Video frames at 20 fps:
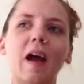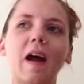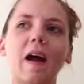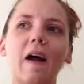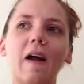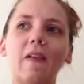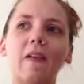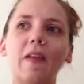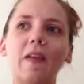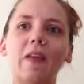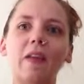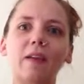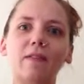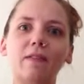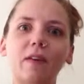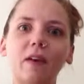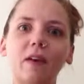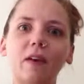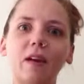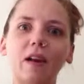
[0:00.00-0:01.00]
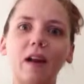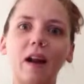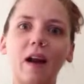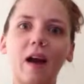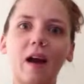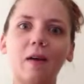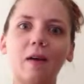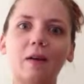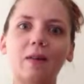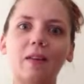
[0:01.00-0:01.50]
And then they figured it
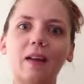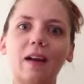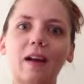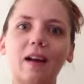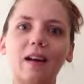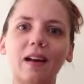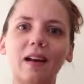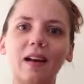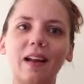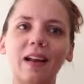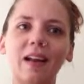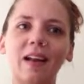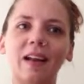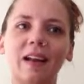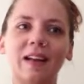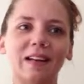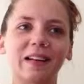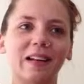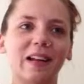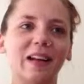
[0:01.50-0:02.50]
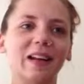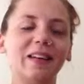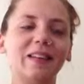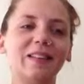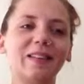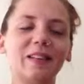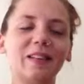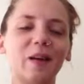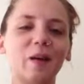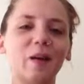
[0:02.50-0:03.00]
out and they got it in.
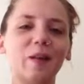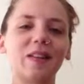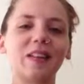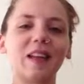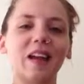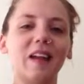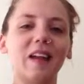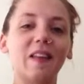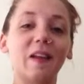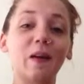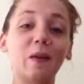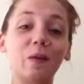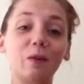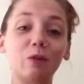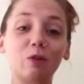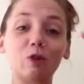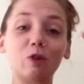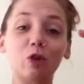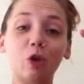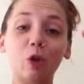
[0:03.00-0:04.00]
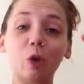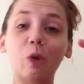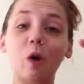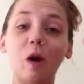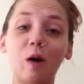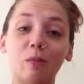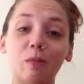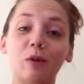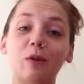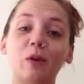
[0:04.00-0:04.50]
So it's like, that was two
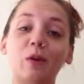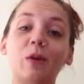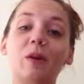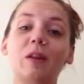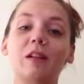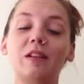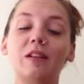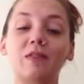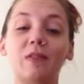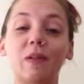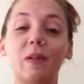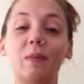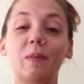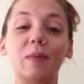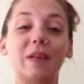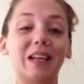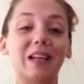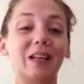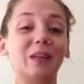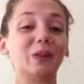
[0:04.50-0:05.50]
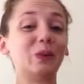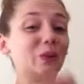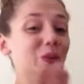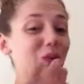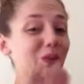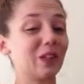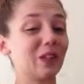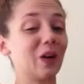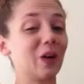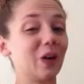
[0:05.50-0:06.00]
opportunities for them to be like, ooh,
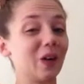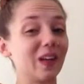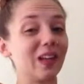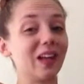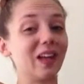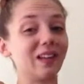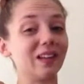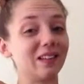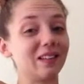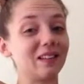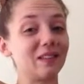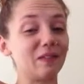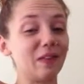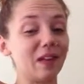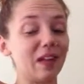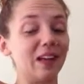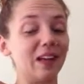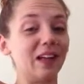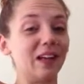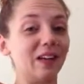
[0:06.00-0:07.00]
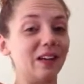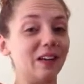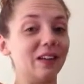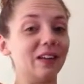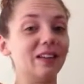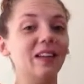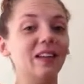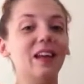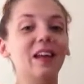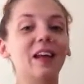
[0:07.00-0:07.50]
sorry, yeah, it doesn't fit in here.